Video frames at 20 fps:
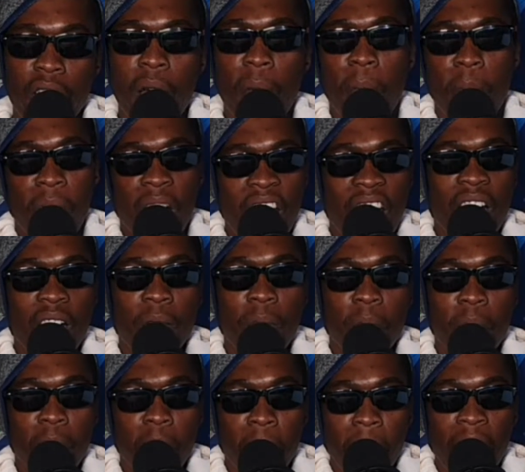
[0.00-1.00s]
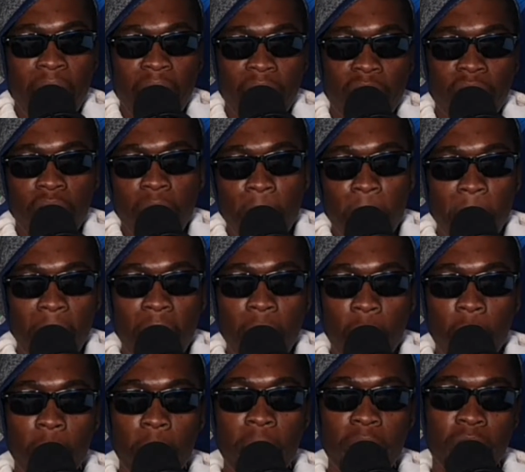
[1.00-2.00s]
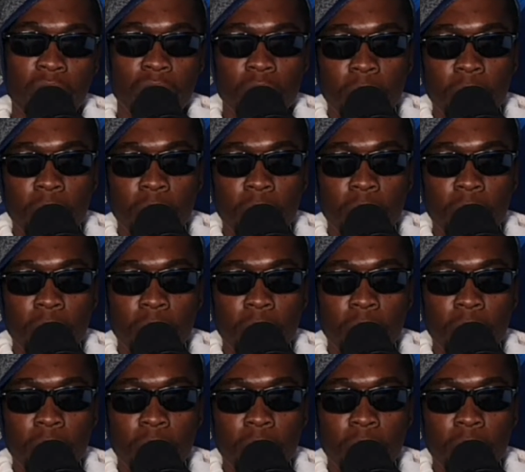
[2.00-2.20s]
A black man or a black woman,